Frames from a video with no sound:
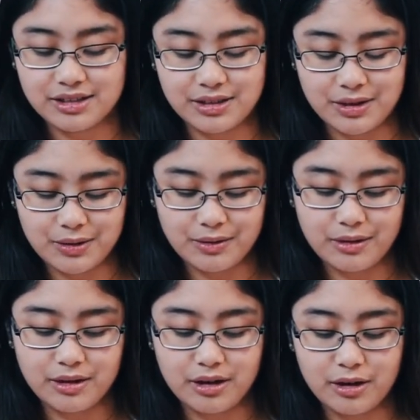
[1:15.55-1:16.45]

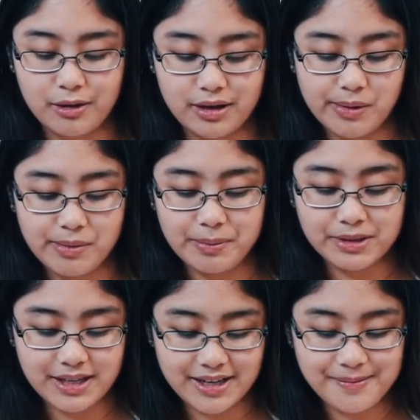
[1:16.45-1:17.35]
so quite a few people
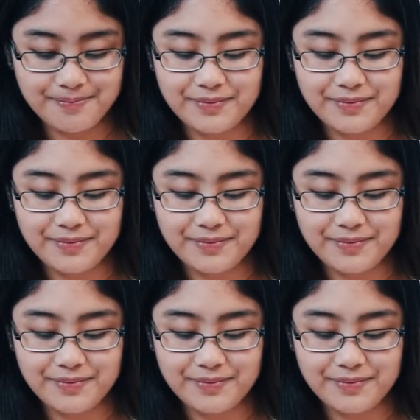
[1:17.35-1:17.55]
did,